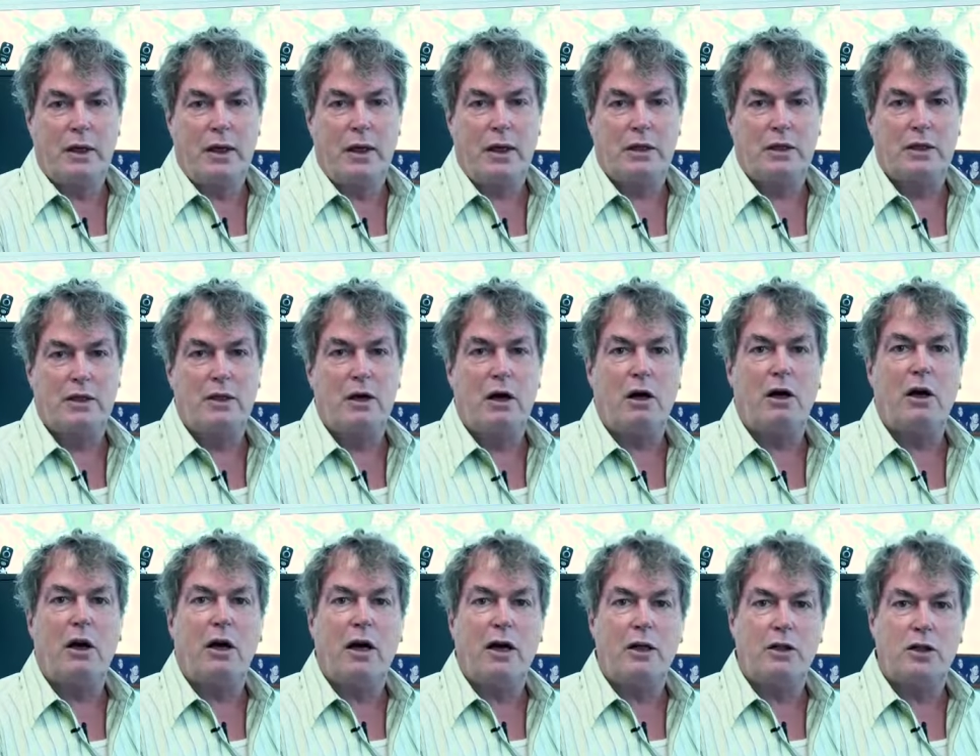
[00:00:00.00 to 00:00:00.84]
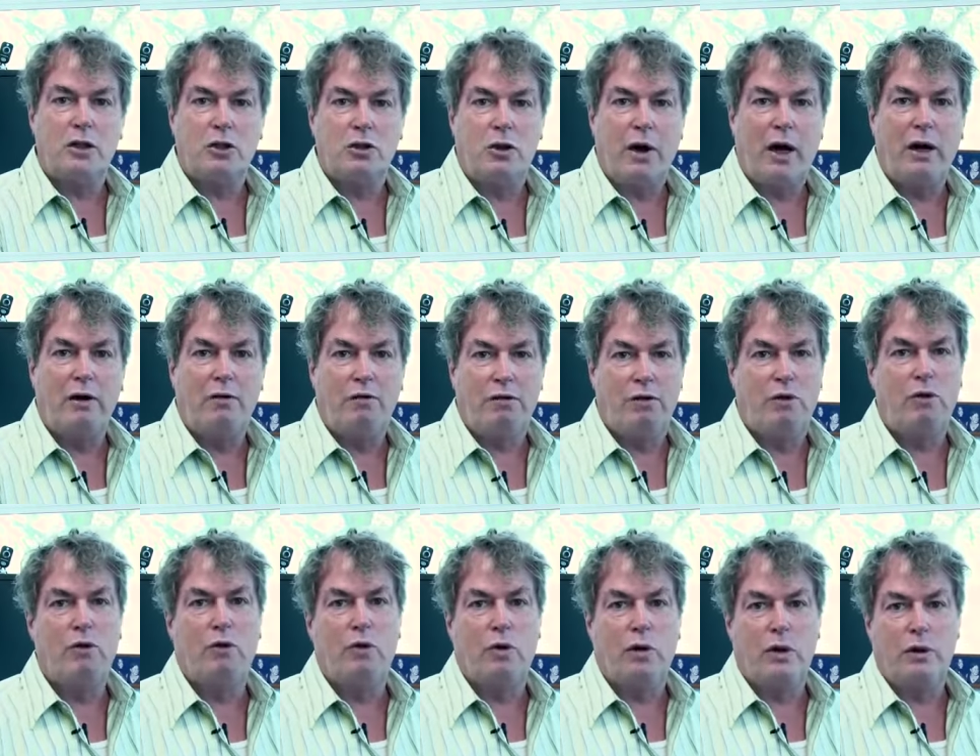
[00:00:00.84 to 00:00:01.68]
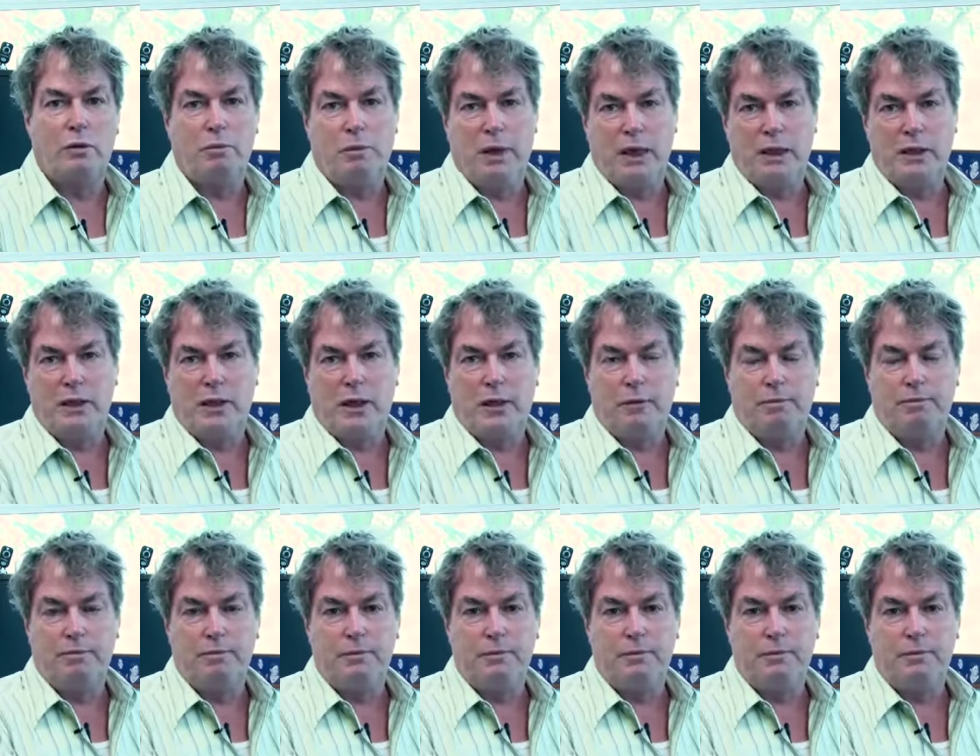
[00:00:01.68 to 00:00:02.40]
It's not a straightforward picture.